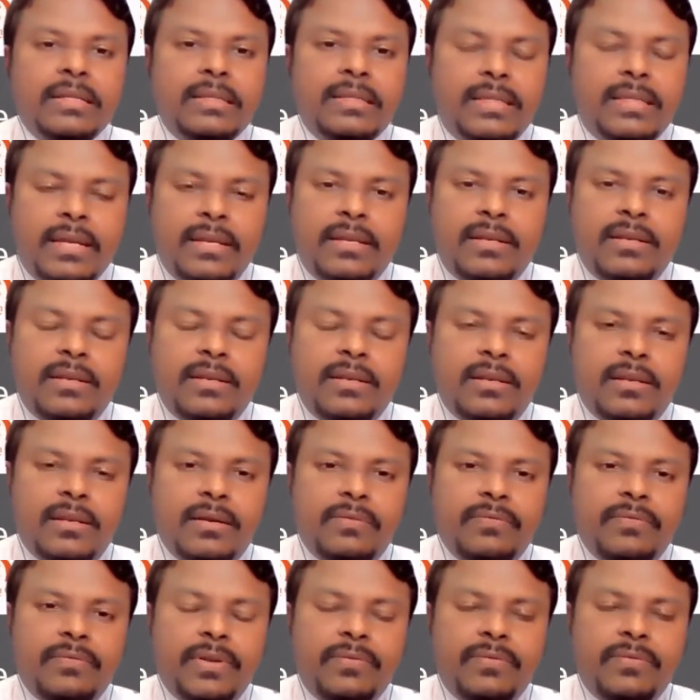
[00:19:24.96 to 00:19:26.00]
Then
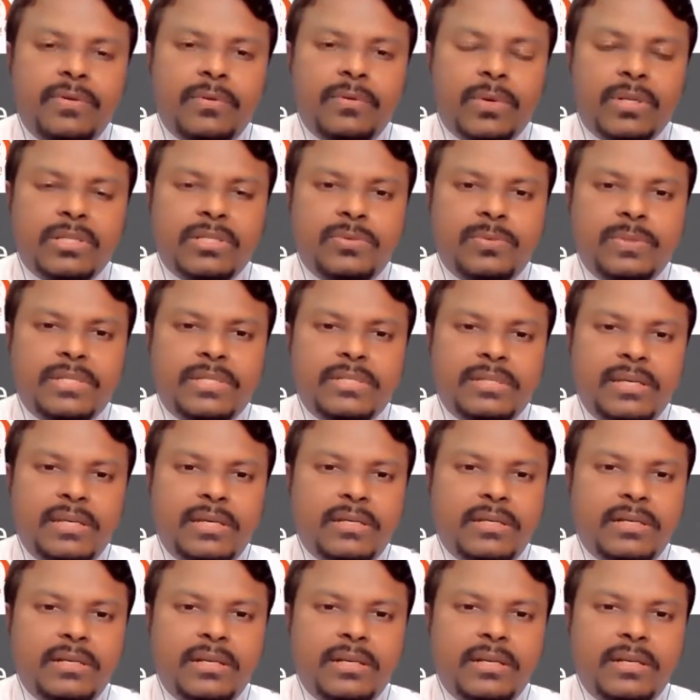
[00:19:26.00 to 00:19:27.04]
we will, once we see
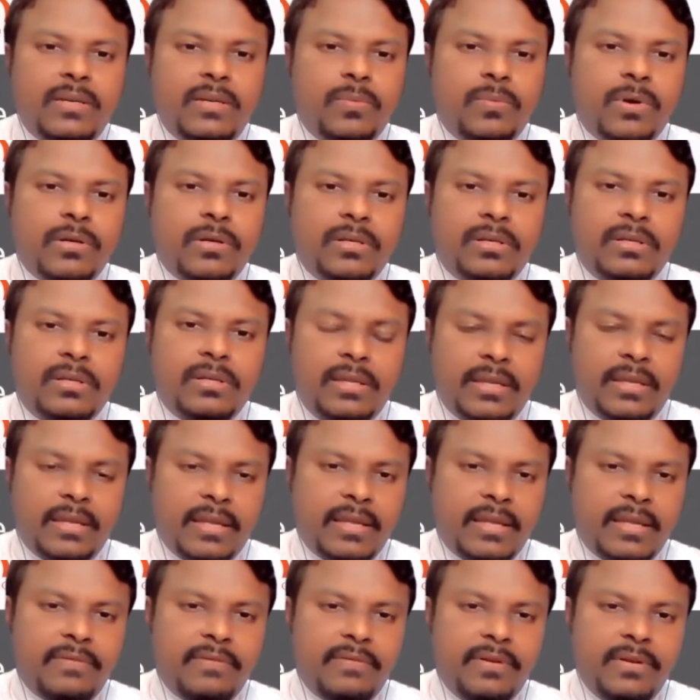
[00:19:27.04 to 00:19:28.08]
clinically what they
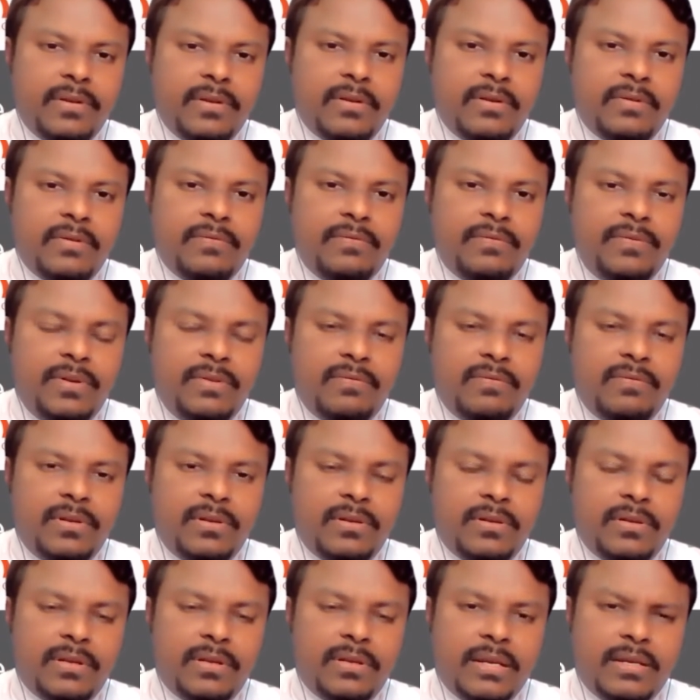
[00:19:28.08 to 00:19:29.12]
have, we
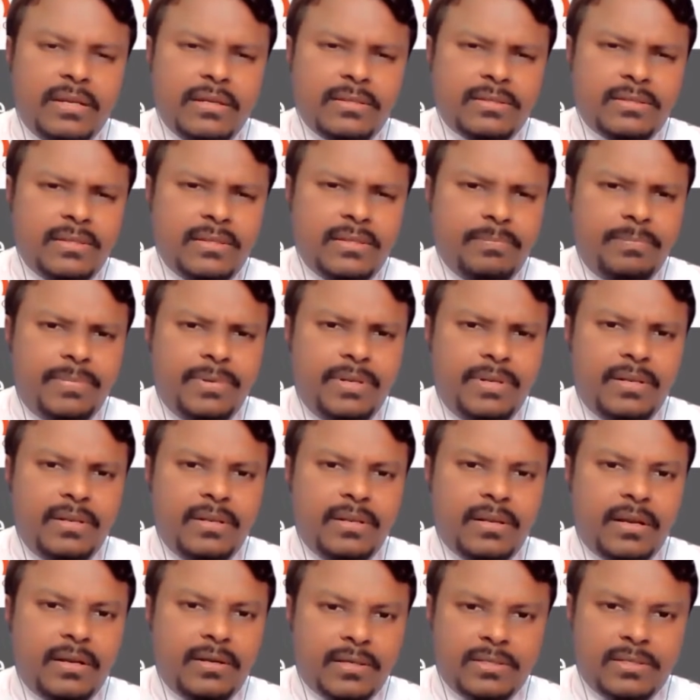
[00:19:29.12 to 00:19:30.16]
will get a simple
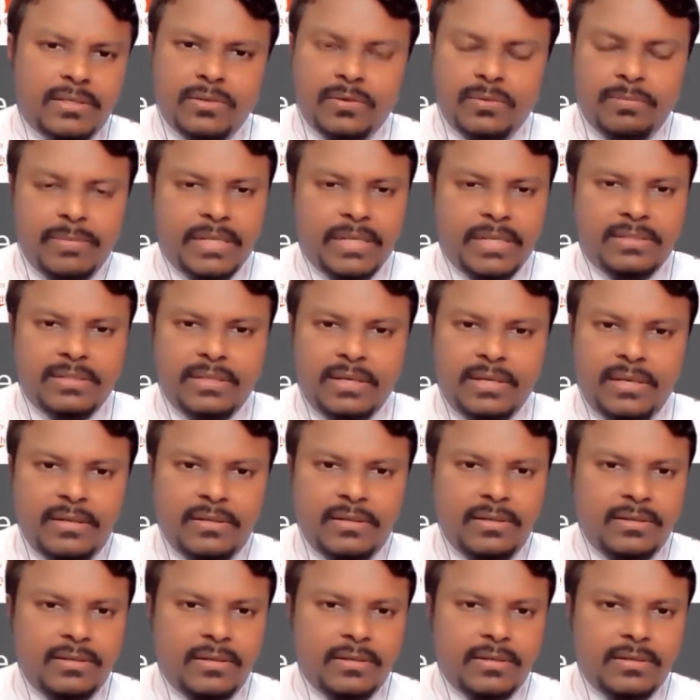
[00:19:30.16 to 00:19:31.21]
ultrasound. Bedside
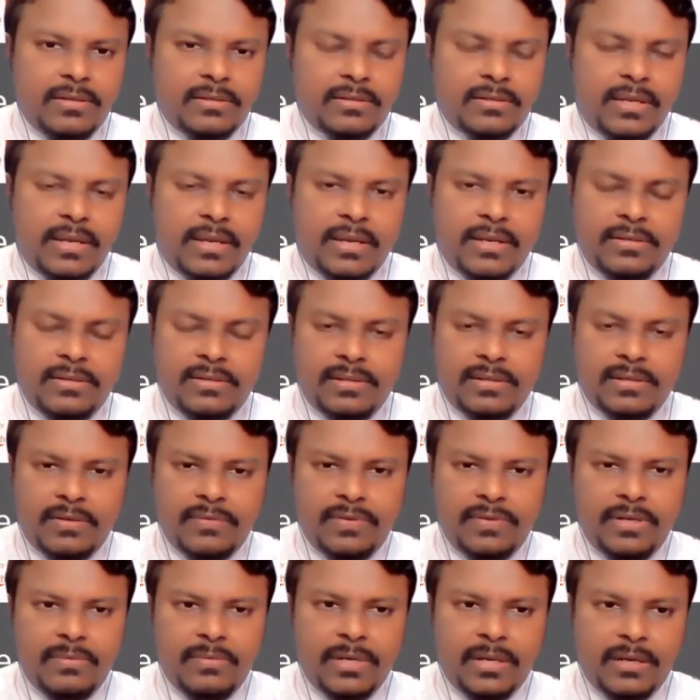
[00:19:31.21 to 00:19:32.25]
scans are
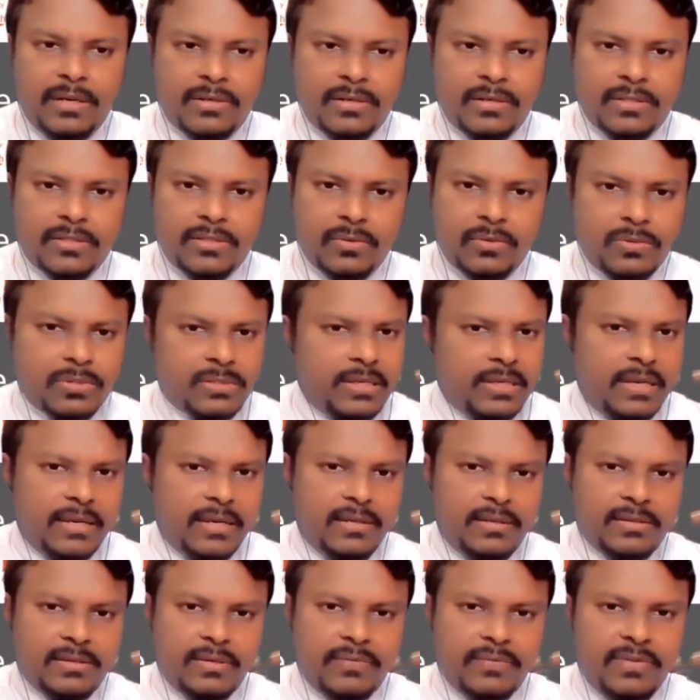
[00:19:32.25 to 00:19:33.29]
available. Ultrasound scan
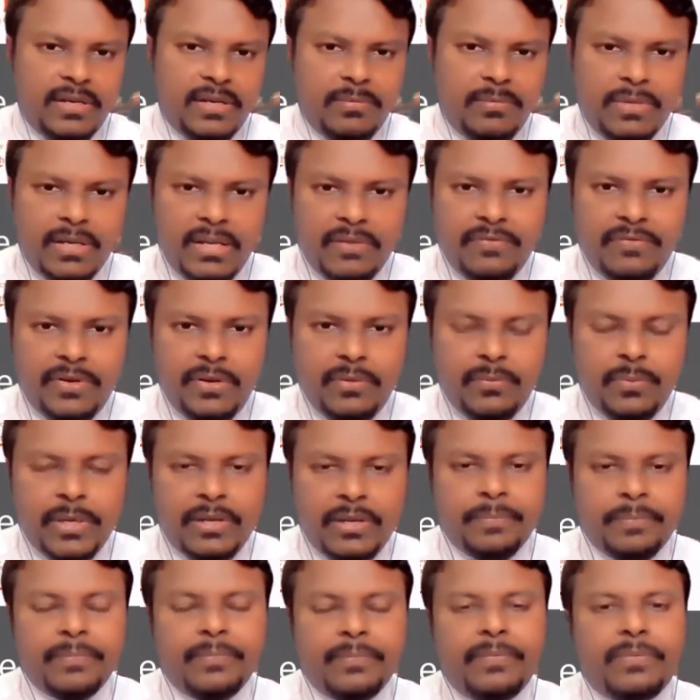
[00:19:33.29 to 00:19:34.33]
is available
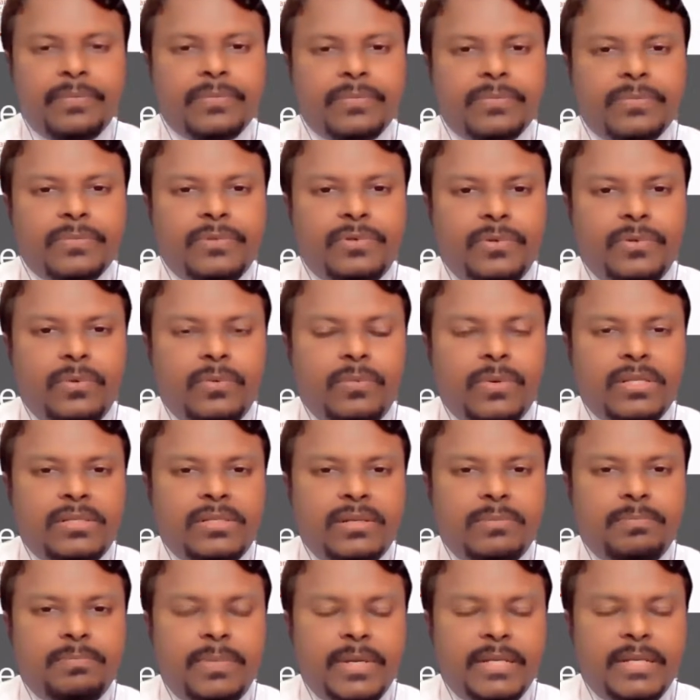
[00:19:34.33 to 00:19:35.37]
everywhere. So
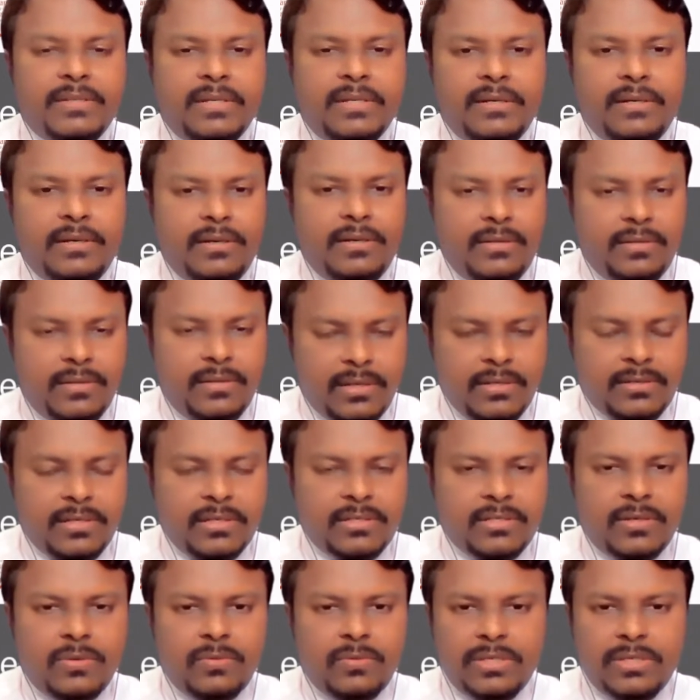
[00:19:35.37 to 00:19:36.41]
once the
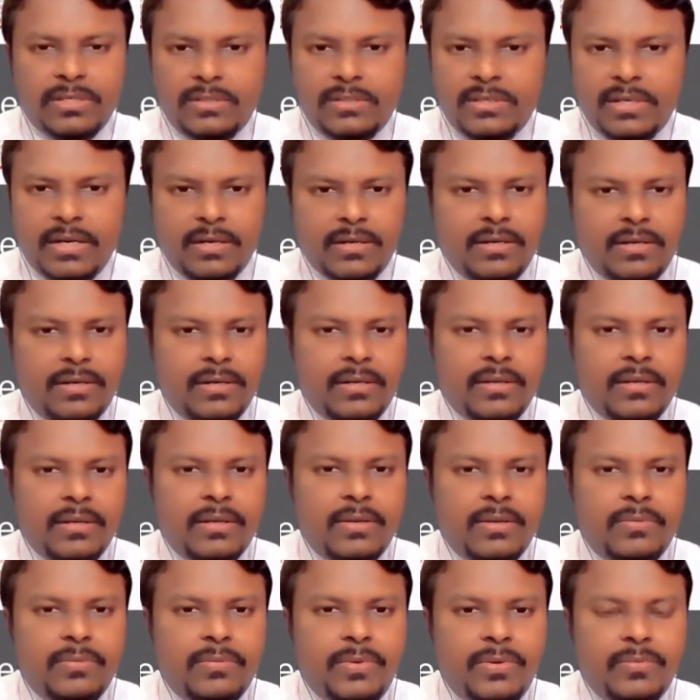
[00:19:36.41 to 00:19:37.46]
ultrasound is done,
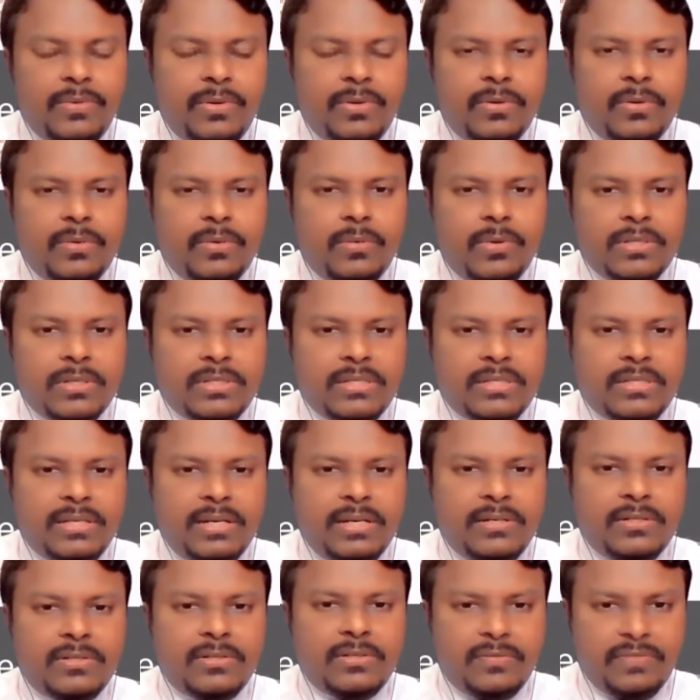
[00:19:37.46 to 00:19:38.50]
we will know what is the
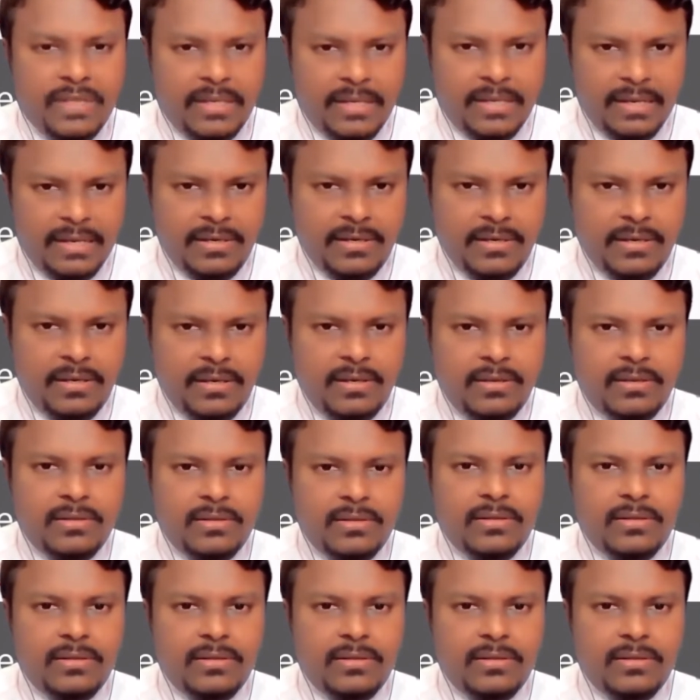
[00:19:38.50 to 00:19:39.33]
status of the kidney